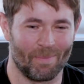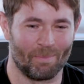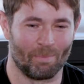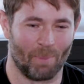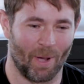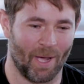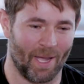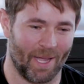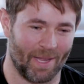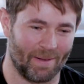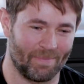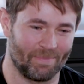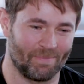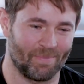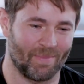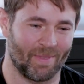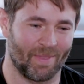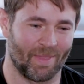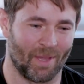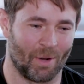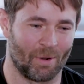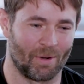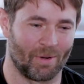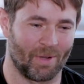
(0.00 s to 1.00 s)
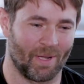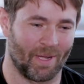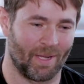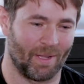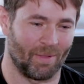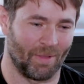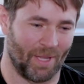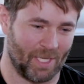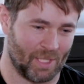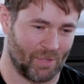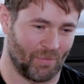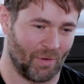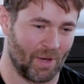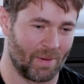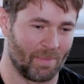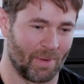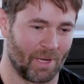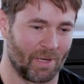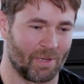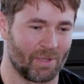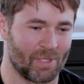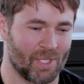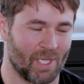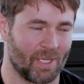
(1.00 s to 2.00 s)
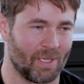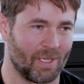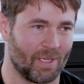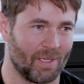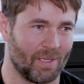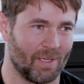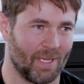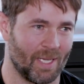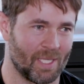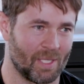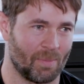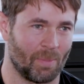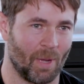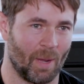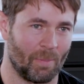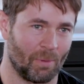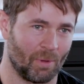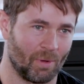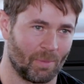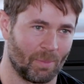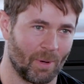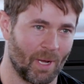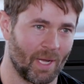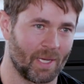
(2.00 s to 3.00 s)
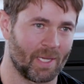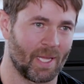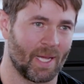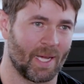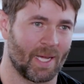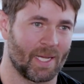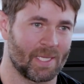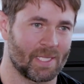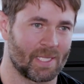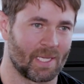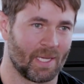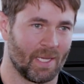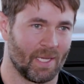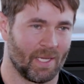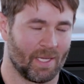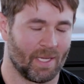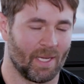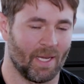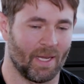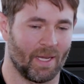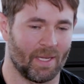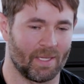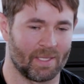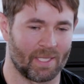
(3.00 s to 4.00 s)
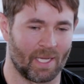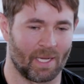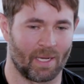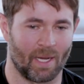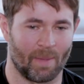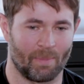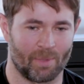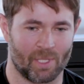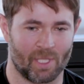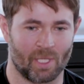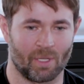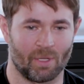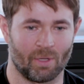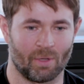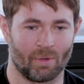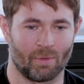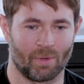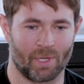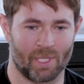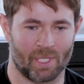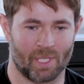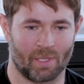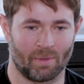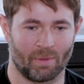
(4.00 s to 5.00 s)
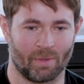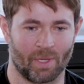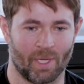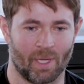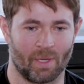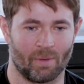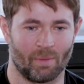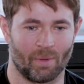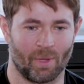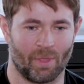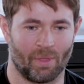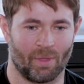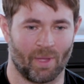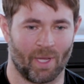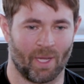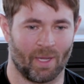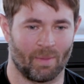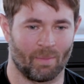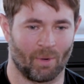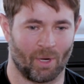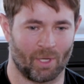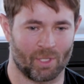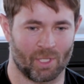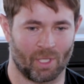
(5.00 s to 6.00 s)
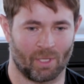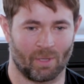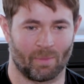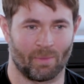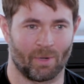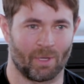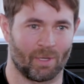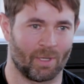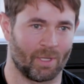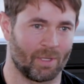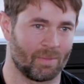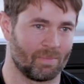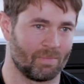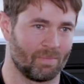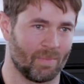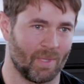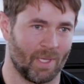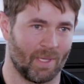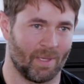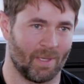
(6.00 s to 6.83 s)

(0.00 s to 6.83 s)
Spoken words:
But Lex Friedman, who has a popular podcast, did an episode recently with Mark Zuckerberg,